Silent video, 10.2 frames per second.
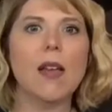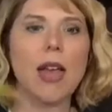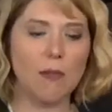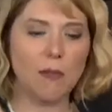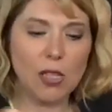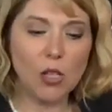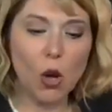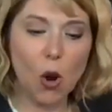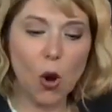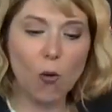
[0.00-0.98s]
If it's
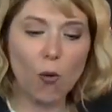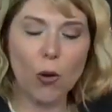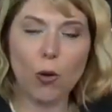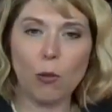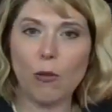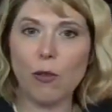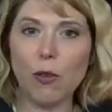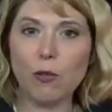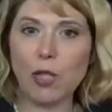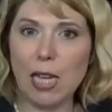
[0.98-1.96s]
over
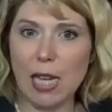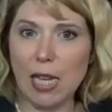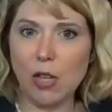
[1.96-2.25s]
315,